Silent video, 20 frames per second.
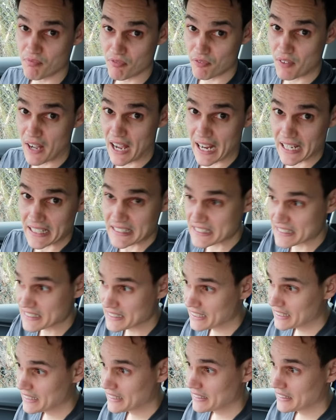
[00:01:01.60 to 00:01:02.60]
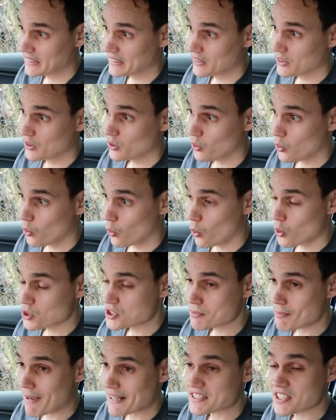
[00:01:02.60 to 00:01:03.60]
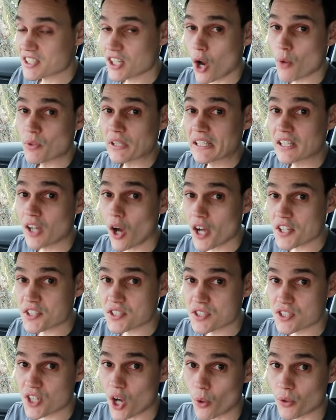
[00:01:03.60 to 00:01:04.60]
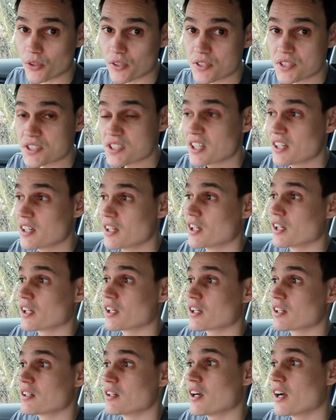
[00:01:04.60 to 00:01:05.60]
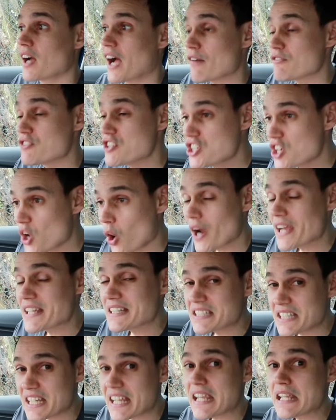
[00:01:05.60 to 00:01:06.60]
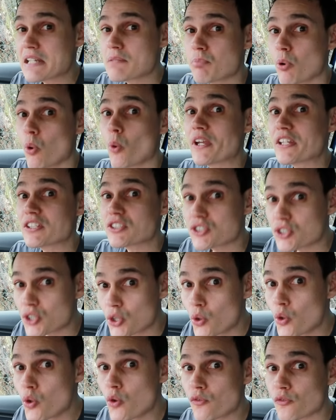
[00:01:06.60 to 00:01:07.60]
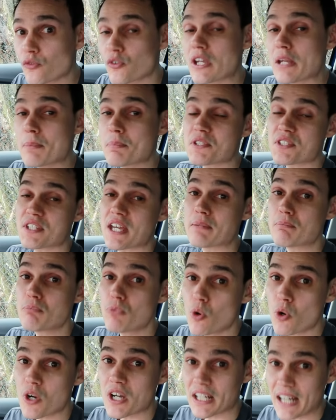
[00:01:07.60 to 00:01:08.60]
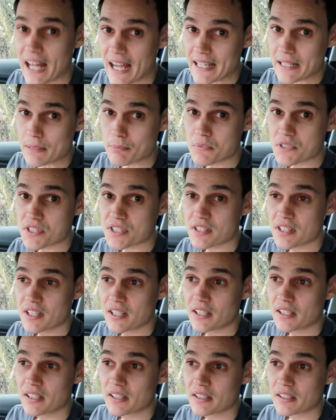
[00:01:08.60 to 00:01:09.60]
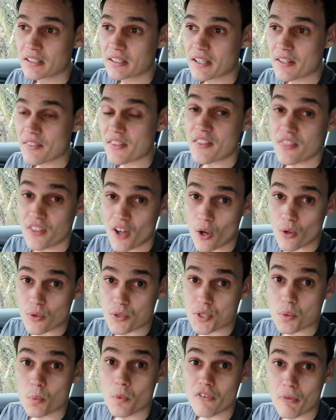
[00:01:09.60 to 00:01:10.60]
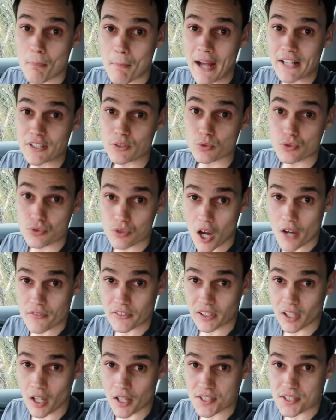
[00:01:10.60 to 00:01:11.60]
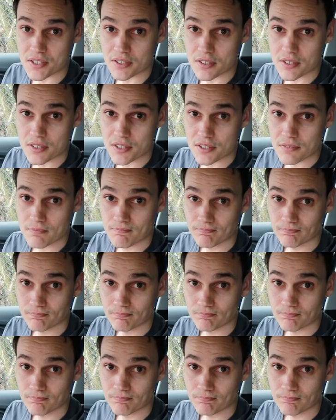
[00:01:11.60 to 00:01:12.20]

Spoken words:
In fact, automatic only license holders have 19.23% more claims than those with a manual driving license.